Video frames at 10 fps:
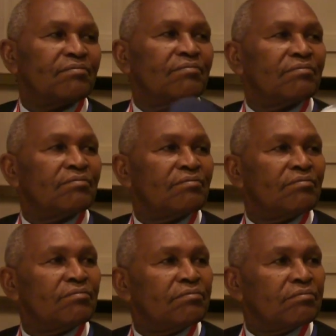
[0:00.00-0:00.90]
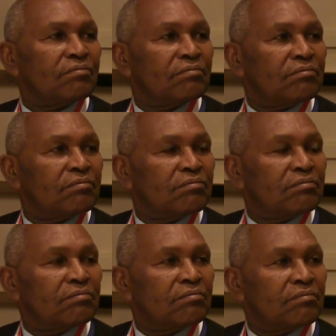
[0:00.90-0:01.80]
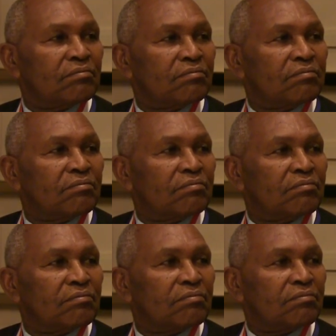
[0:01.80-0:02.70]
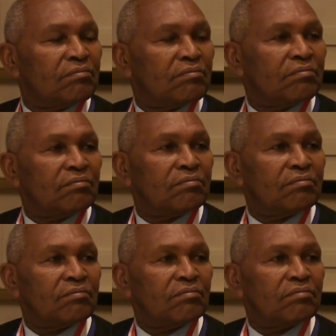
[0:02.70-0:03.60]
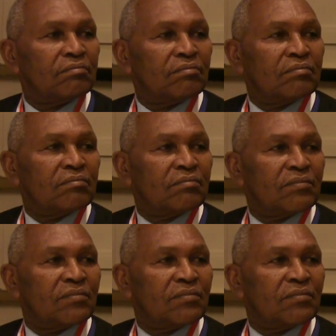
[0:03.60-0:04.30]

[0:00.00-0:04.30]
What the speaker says: No words are spoken by the person on screen.